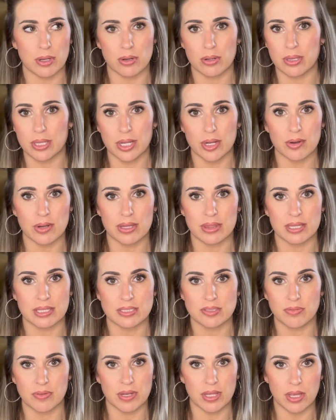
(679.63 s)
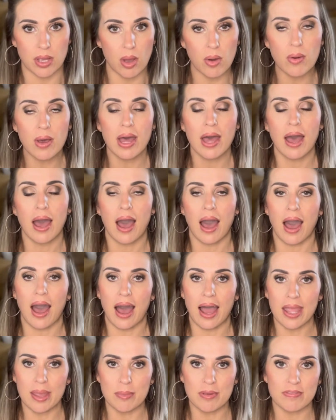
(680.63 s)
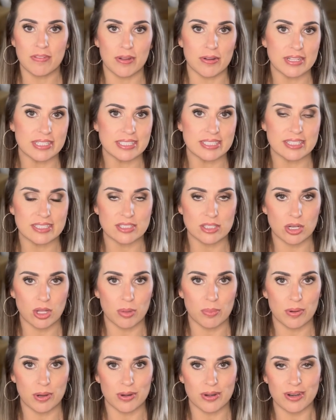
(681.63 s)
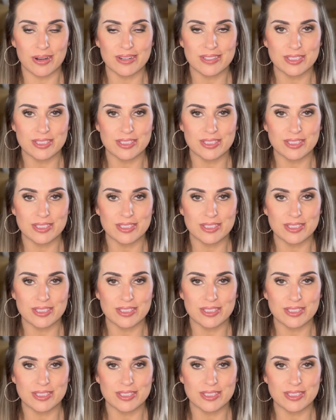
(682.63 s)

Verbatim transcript: earlier in this video, I am a very seasonal burner.